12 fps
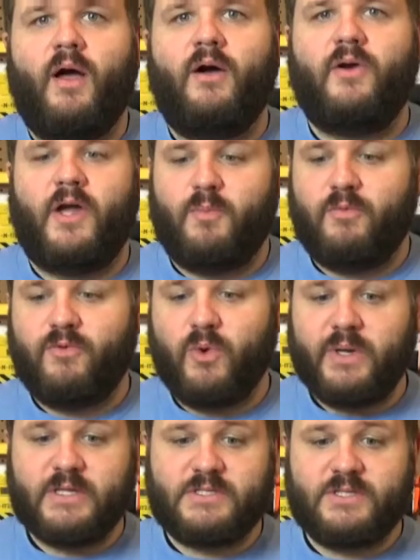Alright, before
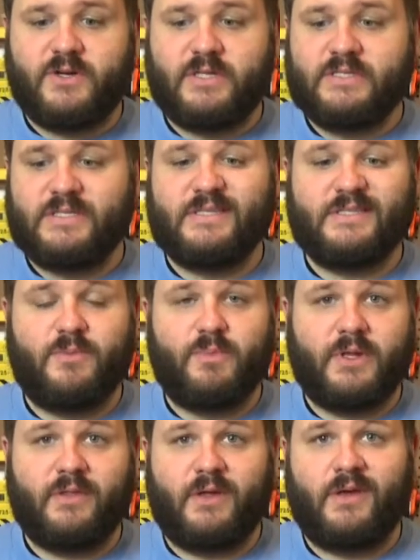we get started
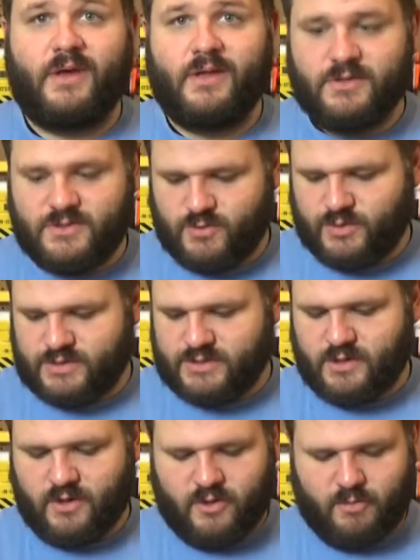disassembling the gun to
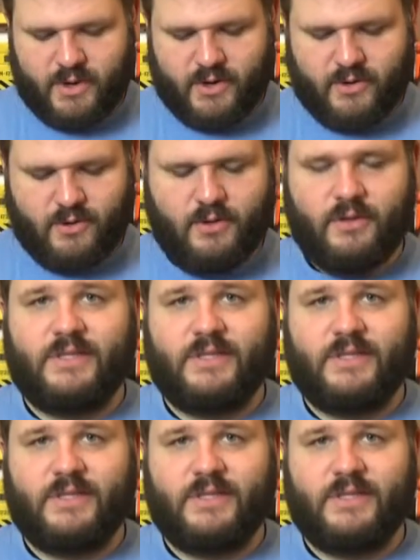install the barrel,